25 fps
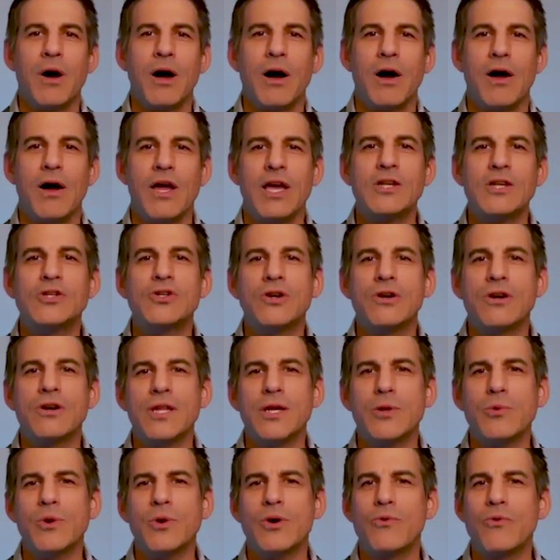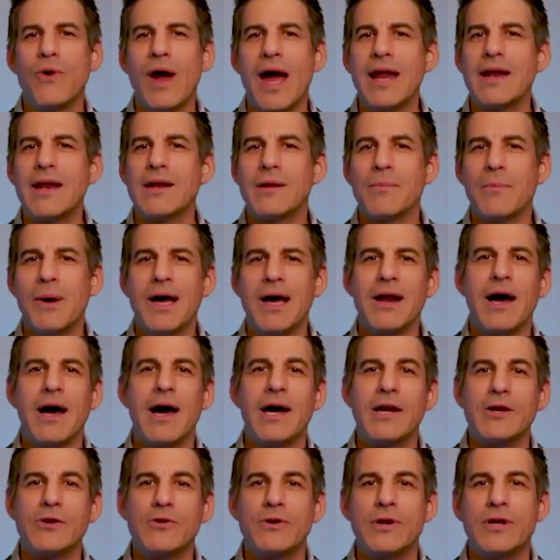internally we're right at about
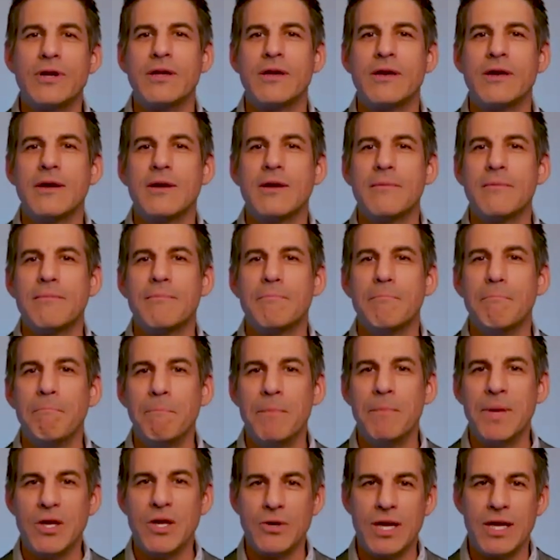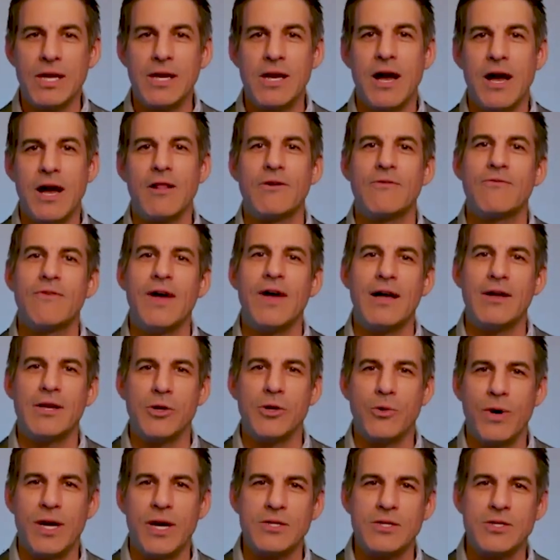$100 million
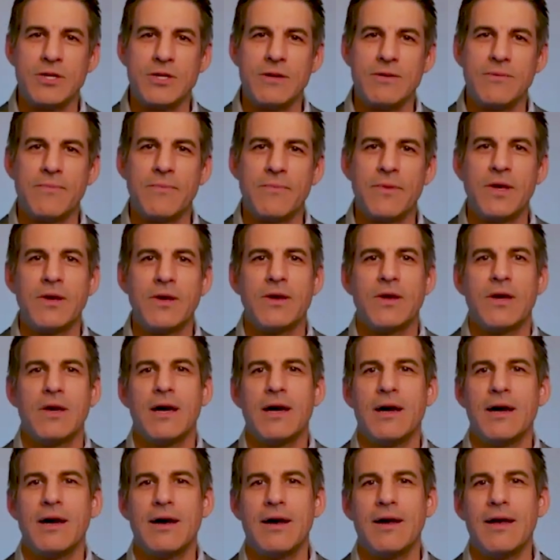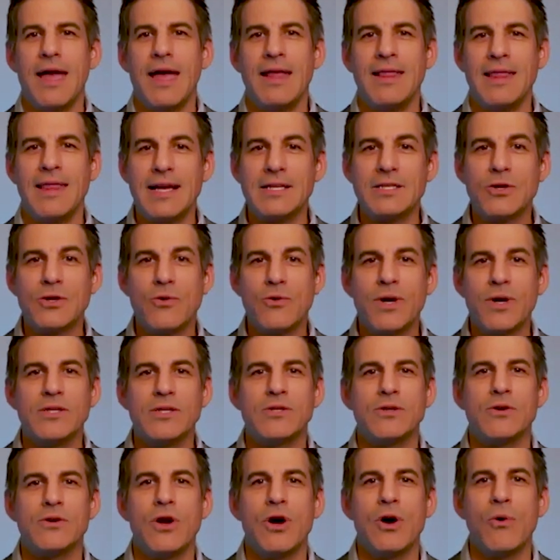valuation. And that's going to
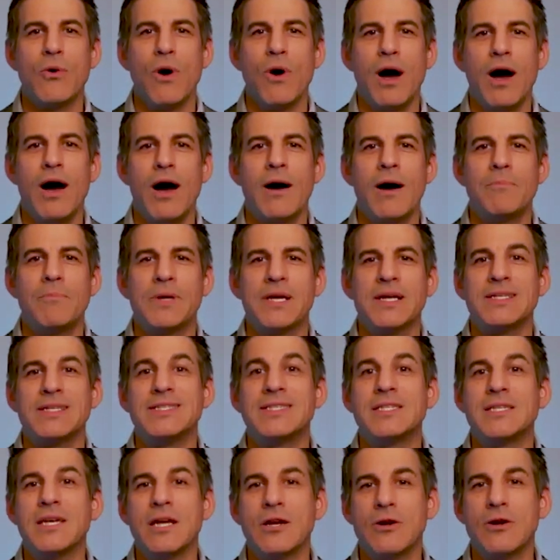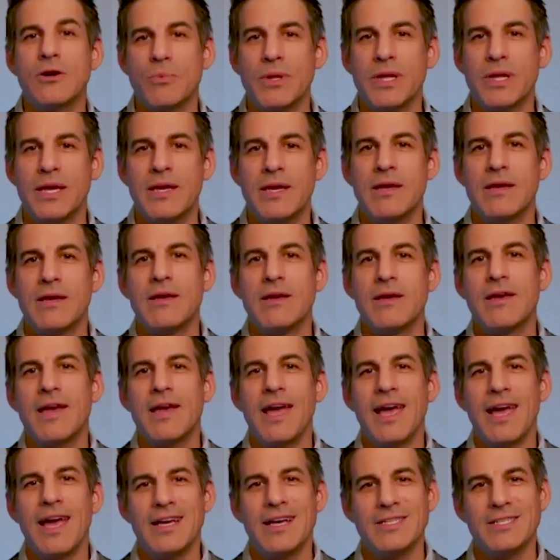go up considerably
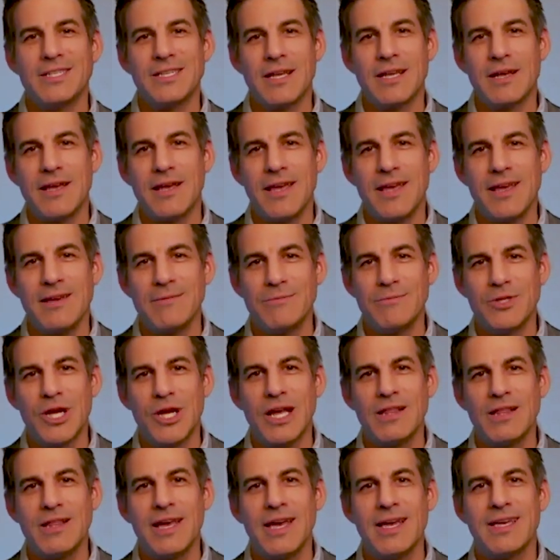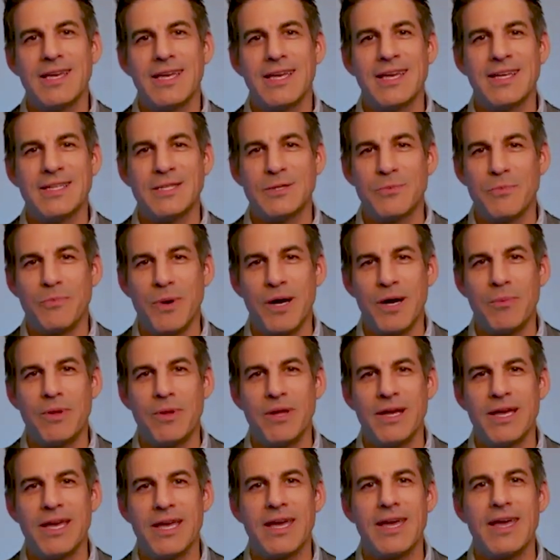as MJ Link gets
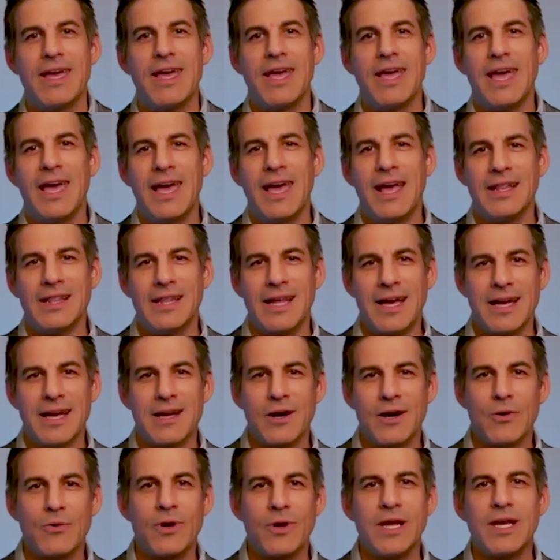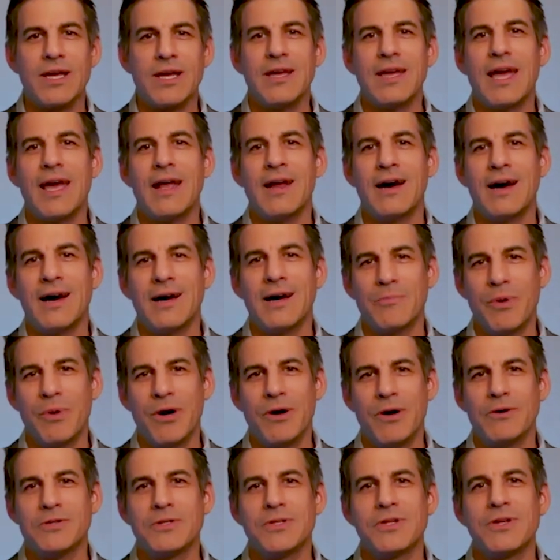public, and Like RE and
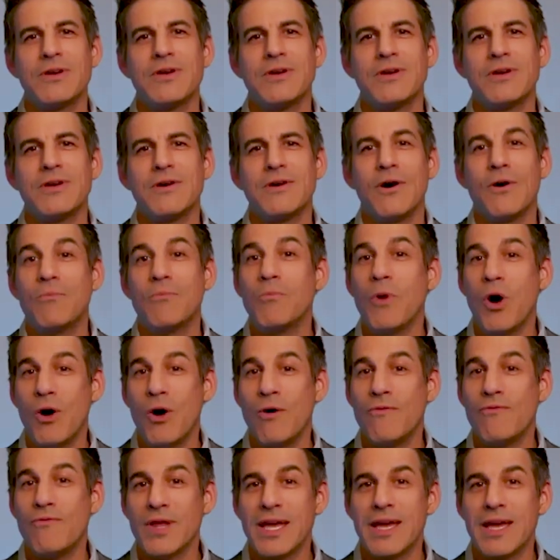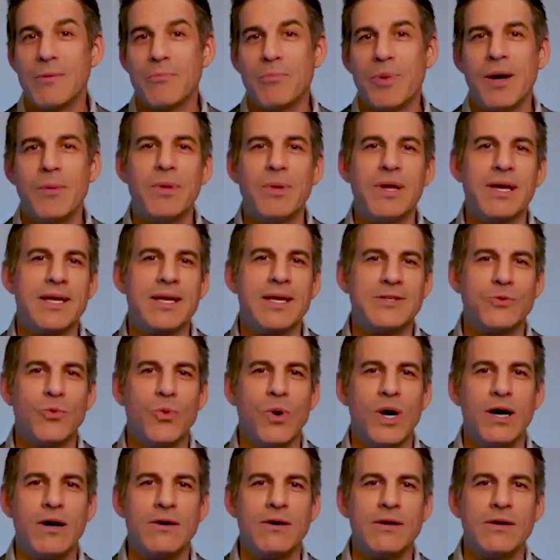HuntPost hopefully get public as
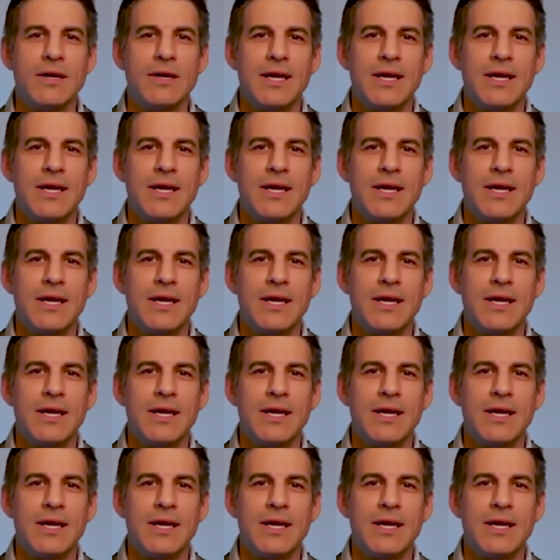well.